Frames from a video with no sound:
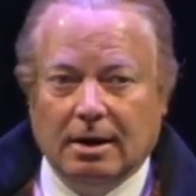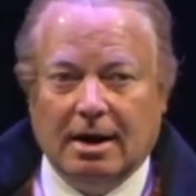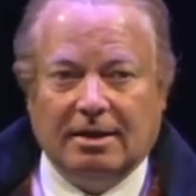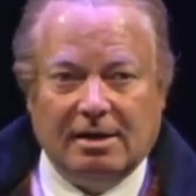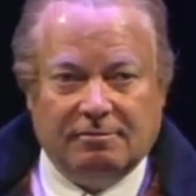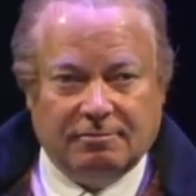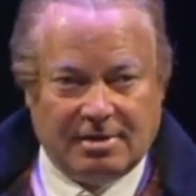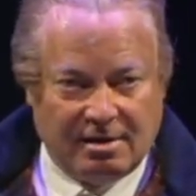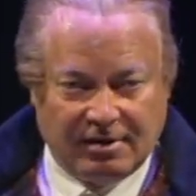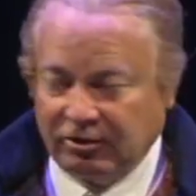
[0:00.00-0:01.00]
and they
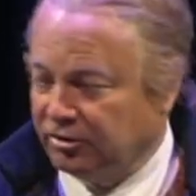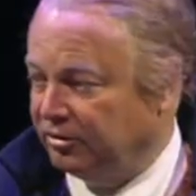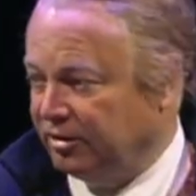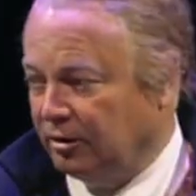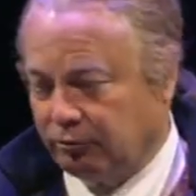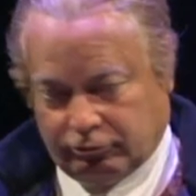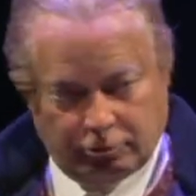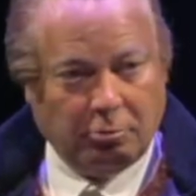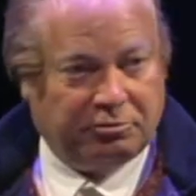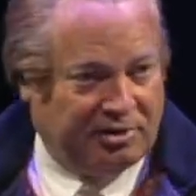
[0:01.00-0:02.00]
eventually sent
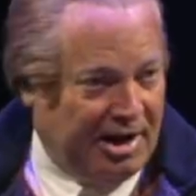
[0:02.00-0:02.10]
troops